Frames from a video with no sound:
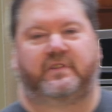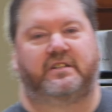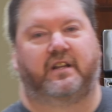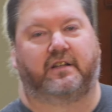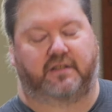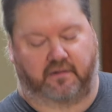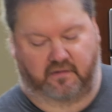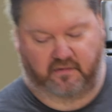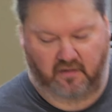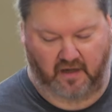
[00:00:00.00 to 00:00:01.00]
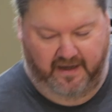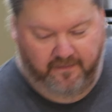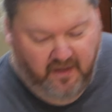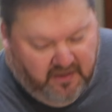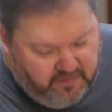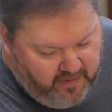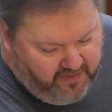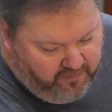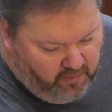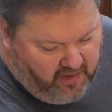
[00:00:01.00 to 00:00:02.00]
Just does. All right. So we
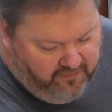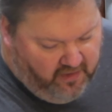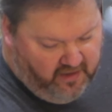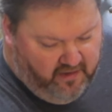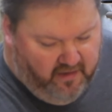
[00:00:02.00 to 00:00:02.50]
have our waffle iron